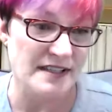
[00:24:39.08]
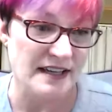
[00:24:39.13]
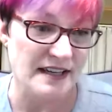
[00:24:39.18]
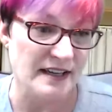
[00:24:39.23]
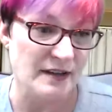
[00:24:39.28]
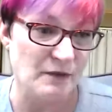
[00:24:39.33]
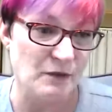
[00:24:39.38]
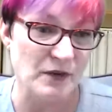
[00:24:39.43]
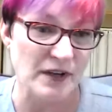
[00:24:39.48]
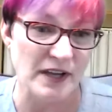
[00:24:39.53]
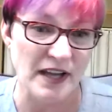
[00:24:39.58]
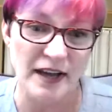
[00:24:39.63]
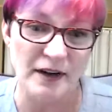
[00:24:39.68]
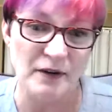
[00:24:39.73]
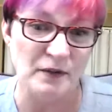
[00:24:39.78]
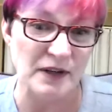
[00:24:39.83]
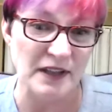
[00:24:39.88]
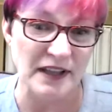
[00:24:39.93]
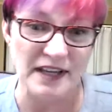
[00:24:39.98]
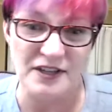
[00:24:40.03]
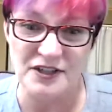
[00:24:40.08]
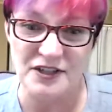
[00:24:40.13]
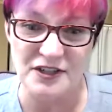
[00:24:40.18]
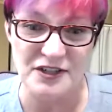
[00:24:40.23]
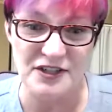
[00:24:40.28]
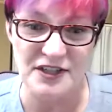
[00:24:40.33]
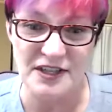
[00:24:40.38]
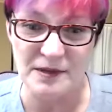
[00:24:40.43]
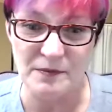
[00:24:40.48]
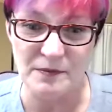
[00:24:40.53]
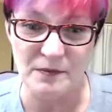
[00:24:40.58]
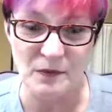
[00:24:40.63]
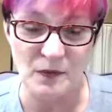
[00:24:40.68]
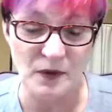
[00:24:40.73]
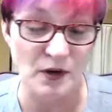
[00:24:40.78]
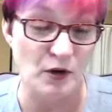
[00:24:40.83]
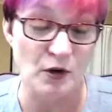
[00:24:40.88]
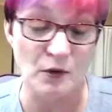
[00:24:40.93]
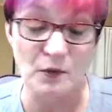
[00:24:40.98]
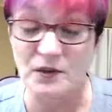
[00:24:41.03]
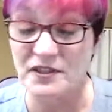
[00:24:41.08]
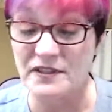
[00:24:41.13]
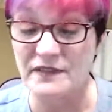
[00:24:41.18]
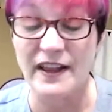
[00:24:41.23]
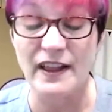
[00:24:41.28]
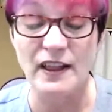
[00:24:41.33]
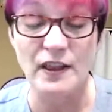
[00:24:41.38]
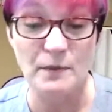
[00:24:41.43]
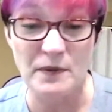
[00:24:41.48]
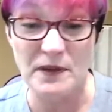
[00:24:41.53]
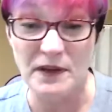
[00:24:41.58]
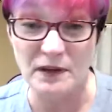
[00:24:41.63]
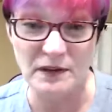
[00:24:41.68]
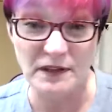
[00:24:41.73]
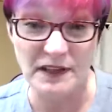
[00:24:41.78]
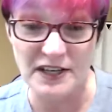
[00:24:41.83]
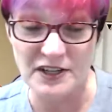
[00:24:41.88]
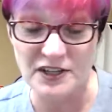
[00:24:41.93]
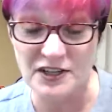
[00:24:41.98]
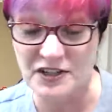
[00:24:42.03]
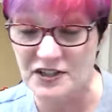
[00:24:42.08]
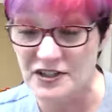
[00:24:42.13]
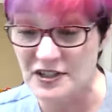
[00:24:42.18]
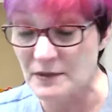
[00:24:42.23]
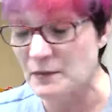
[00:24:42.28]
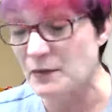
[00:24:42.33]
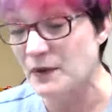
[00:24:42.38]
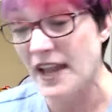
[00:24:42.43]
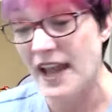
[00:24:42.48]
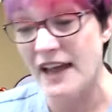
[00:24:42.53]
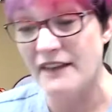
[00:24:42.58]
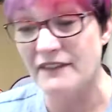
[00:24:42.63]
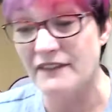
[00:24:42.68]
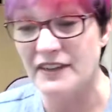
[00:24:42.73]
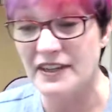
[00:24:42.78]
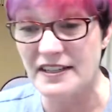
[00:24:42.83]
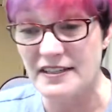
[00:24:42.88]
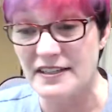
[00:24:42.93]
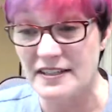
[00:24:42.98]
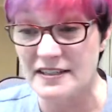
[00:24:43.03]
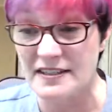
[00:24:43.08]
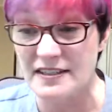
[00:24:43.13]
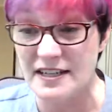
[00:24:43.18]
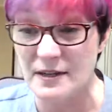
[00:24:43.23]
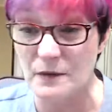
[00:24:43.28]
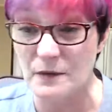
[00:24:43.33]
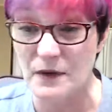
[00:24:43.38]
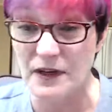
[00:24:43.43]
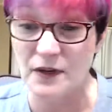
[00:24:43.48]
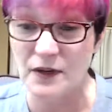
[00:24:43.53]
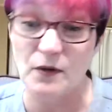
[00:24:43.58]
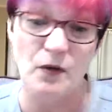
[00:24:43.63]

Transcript: like we got a relationship, we're developing a relationship, we have an existing one,